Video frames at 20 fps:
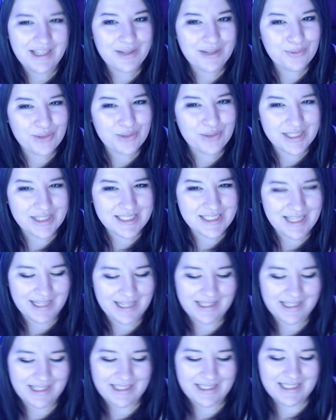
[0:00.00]
we'll get to that.
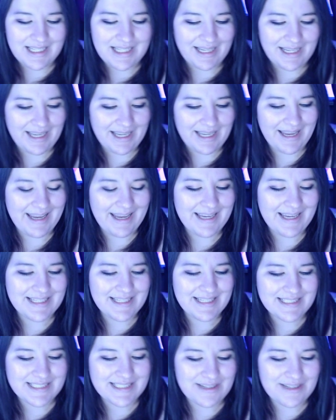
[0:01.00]
And